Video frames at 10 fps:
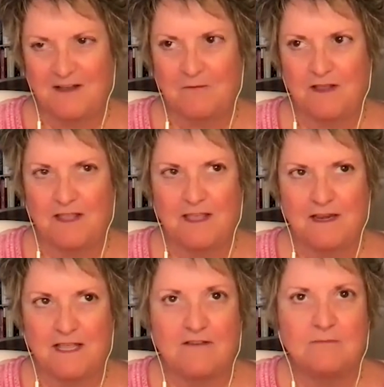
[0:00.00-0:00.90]
and we
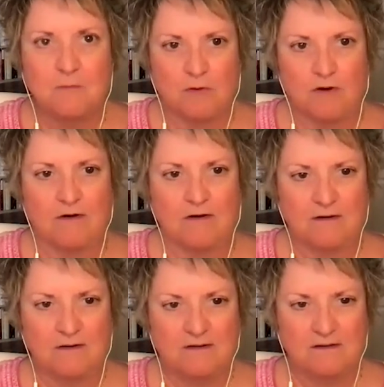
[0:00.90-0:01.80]
can give more,
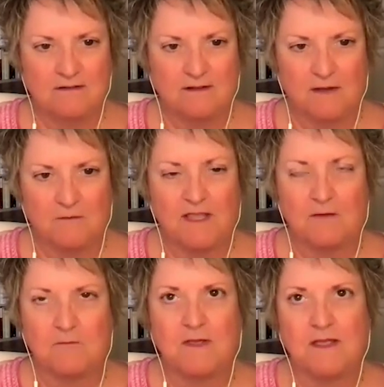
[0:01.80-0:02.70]
and we
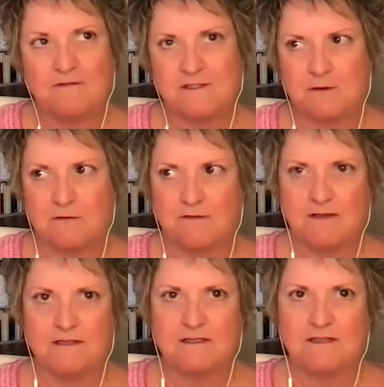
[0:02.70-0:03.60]
can be of
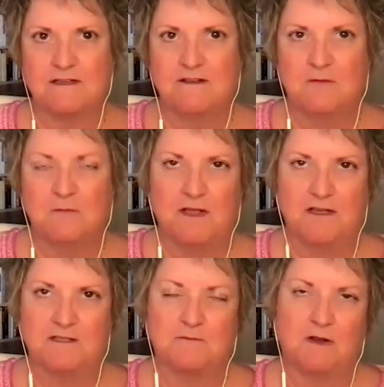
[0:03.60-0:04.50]
service
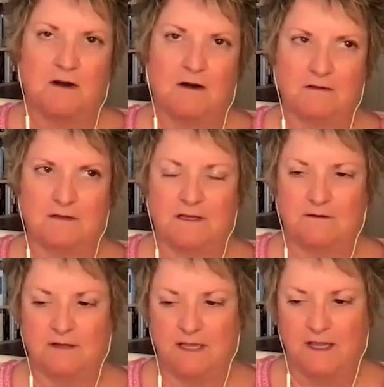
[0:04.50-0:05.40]
because we are
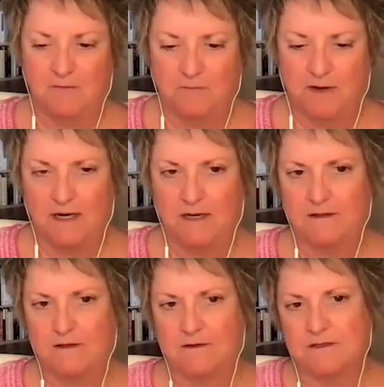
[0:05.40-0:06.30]
literally
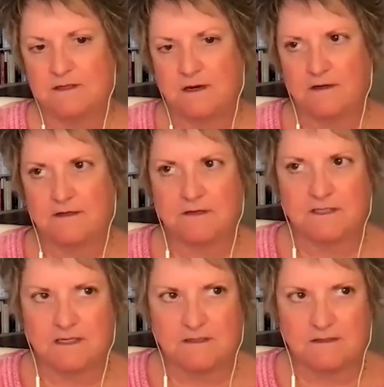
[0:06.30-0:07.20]
embodying those
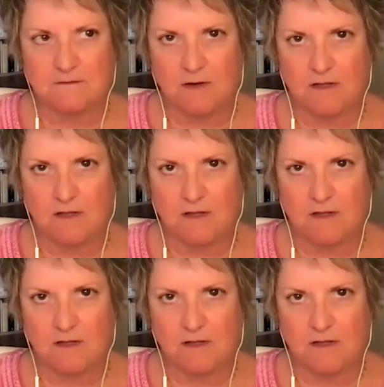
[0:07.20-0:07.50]
characteristics and